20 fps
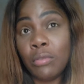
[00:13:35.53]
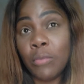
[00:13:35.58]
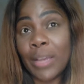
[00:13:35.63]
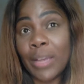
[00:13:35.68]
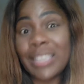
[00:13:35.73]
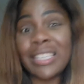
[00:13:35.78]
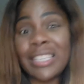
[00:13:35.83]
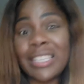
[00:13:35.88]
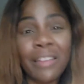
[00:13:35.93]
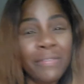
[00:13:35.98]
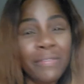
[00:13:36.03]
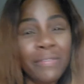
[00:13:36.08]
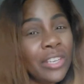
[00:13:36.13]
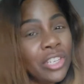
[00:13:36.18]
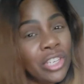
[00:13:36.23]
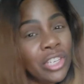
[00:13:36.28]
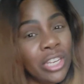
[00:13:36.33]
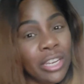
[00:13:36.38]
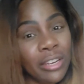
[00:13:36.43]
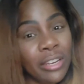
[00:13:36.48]
rest of
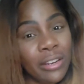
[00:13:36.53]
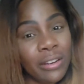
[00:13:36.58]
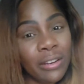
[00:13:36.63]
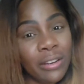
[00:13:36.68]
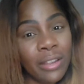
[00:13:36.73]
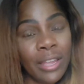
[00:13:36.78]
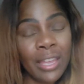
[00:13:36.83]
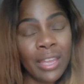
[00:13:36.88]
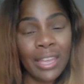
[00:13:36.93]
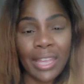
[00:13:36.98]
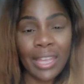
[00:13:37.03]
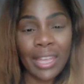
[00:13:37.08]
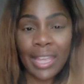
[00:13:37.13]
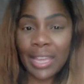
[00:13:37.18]
this year